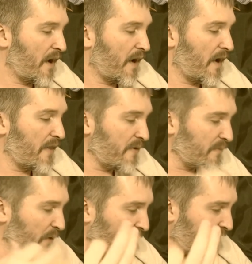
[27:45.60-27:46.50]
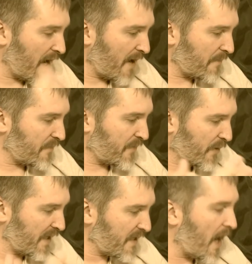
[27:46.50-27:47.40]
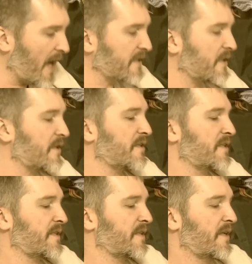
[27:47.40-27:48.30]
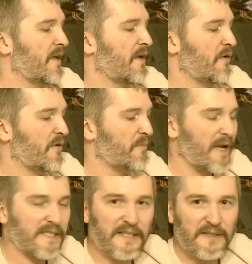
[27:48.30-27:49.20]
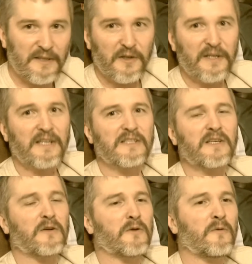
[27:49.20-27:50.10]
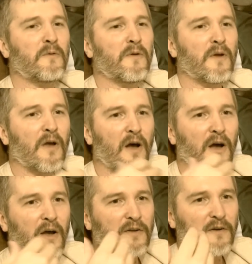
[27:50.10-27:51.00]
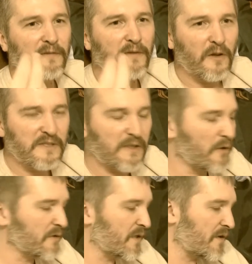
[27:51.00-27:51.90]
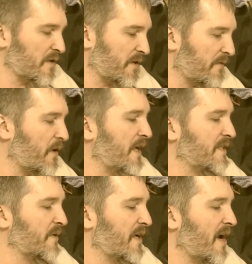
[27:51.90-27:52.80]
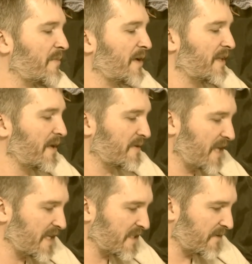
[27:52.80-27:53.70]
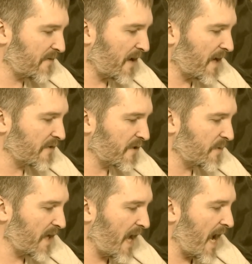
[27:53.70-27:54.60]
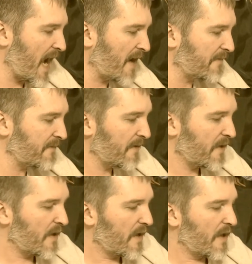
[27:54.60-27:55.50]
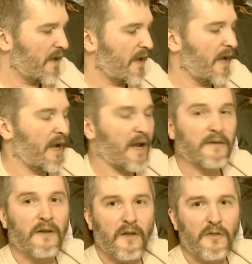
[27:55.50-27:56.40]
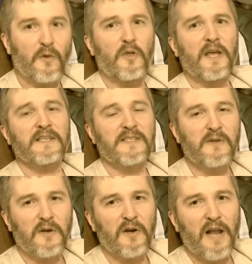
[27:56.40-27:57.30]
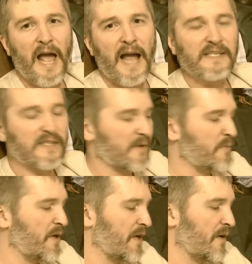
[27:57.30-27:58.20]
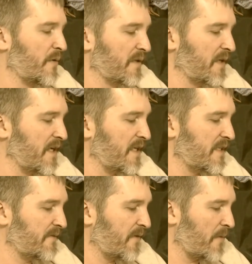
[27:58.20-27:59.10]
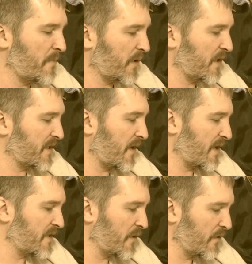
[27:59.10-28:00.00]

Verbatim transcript: Uh, they would bring up three doctors who would basically look at you. Uh, your fellow soldiers, your friends would come in and they would testify on your behalf. And through this, you could actually be a release from military